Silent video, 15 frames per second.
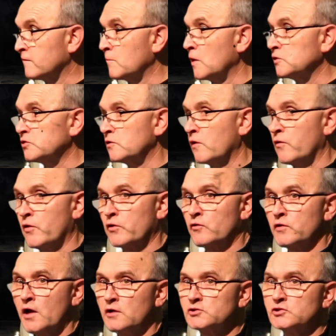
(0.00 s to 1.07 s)
entity
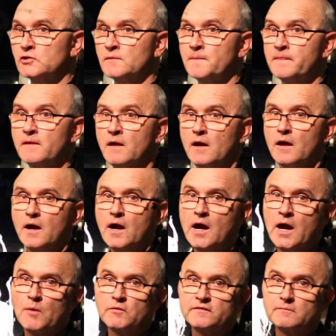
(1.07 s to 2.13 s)
laughed, a
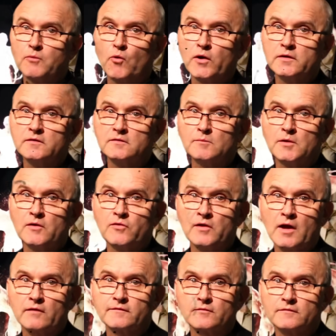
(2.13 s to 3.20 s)
sound like breaking
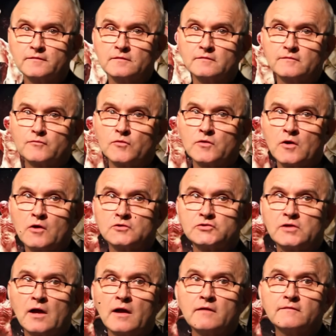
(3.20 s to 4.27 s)
glass, and
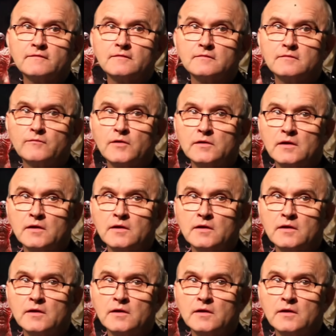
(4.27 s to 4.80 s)
Robbie's body